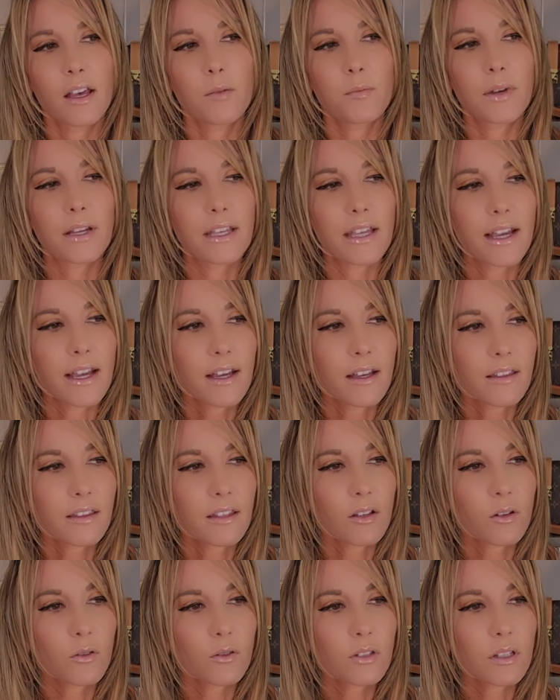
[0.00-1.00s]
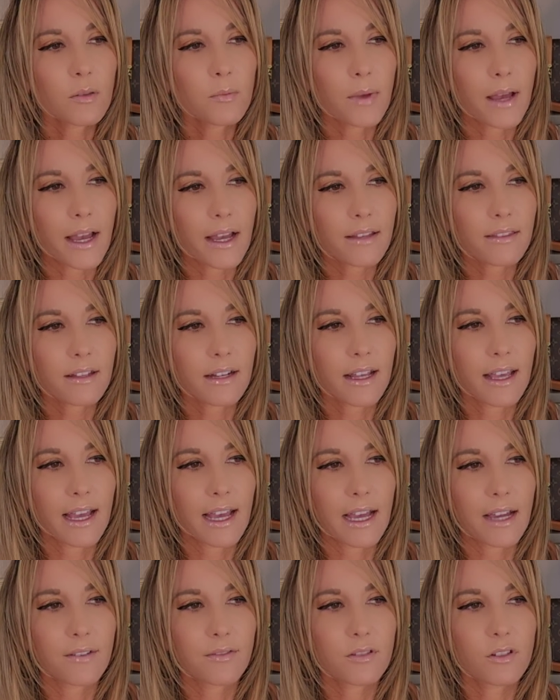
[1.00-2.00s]
But yeah, the only bag that I
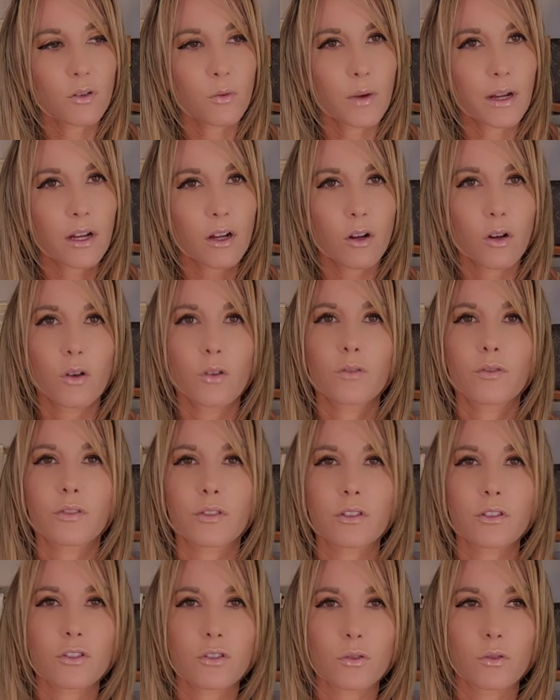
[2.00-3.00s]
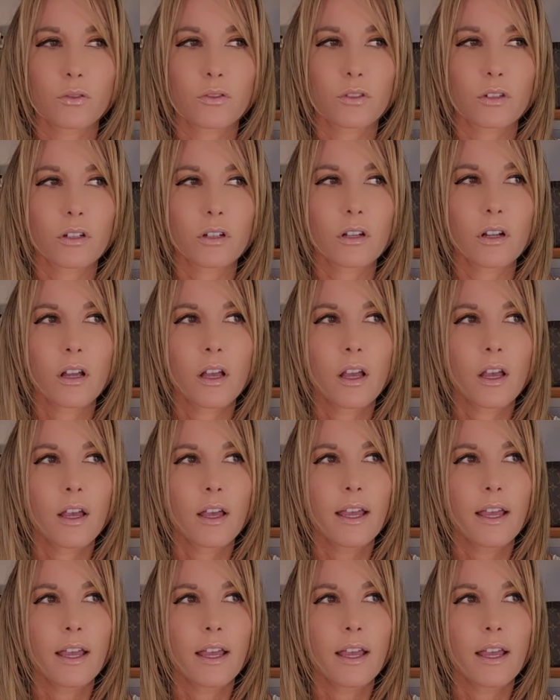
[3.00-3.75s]
have to wear over the shoulder